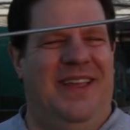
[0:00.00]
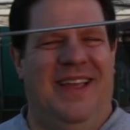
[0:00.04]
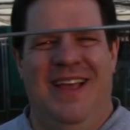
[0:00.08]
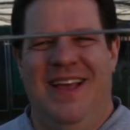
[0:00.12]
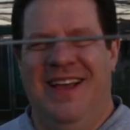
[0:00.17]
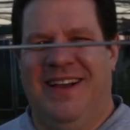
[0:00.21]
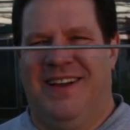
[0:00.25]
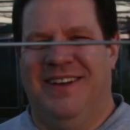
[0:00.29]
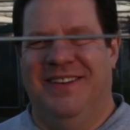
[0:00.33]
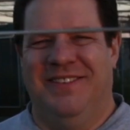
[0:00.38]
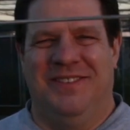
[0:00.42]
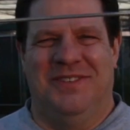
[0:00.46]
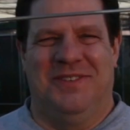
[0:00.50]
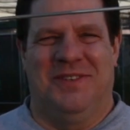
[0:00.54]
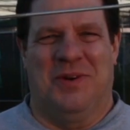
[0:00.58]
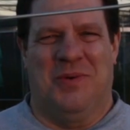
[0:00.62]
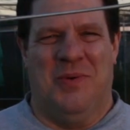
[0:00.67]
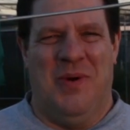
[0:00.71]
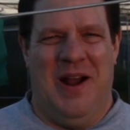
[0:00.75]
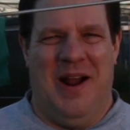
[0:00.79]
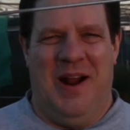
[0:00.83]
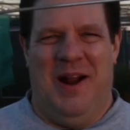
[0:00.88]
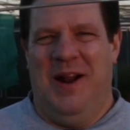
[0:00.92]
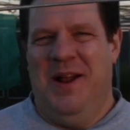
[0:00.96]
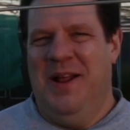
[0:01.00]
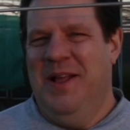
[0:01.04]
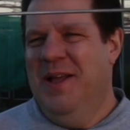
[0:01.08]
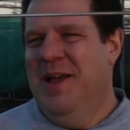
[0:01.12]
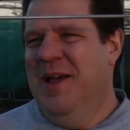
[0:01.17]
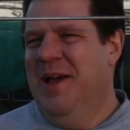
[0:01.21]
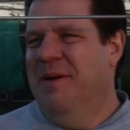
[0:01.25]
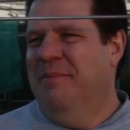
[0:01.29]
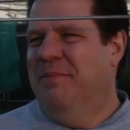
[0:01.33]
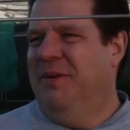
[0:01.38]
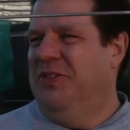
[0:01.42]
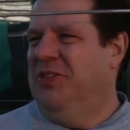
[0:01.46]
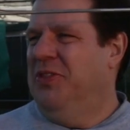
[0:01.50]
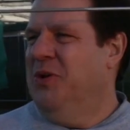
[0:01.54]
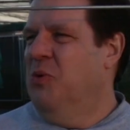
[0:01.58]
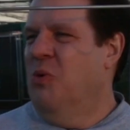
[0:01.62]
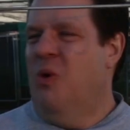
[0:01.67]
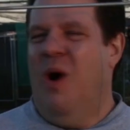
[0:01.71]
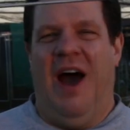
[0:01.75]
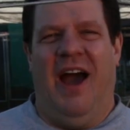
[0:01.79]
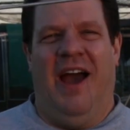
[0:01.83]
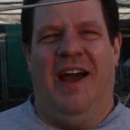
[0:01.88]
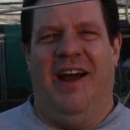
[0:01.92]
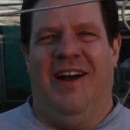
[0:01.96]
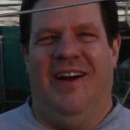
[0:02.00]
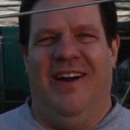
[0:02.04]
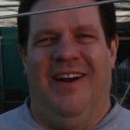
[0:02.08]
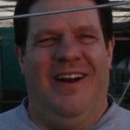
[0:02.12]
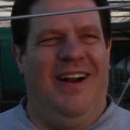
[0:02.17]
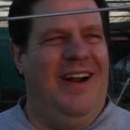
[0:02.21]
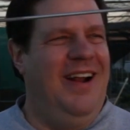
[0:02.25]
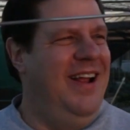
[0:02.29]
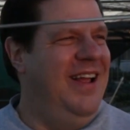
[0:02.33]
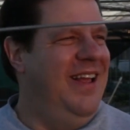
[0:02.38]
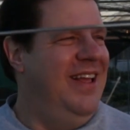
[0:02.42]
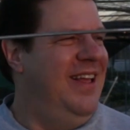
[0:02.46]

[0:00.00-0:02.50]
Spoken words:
because they're square, but the wire